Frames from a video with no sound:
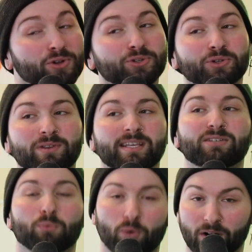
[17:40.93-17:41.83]
to
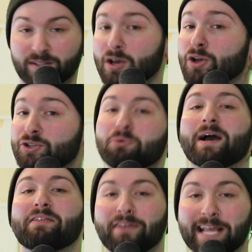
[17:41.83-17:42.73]
these words. Do
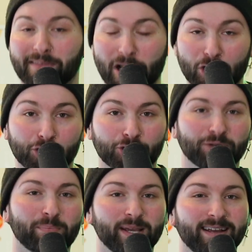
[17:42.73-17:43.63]
I think there
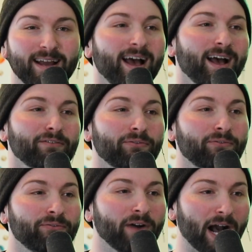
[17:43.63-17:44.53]
should be?
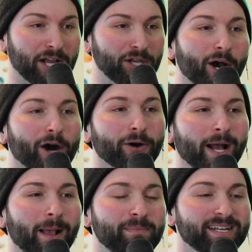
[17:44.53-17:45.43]
Fuck no,
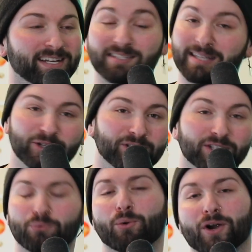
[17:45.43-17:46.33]
because they're
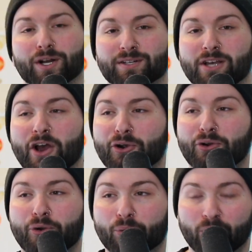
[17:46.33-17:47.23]
just words.
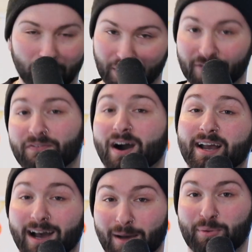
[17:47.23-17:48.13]
Grow the
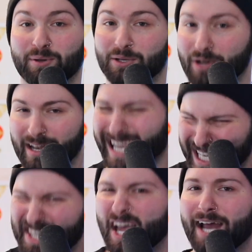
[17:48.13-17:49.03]
fuck up. You know, like
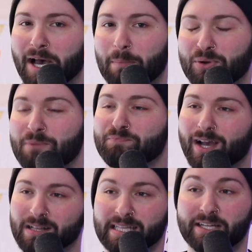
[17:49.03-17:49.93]
nut up
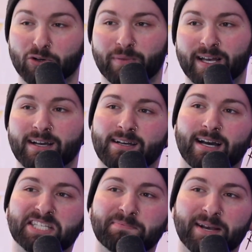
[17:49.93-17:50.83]
a little bit,
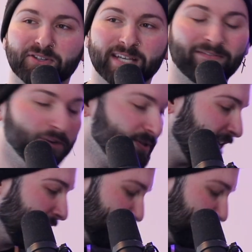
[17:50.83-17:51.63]
especially if you take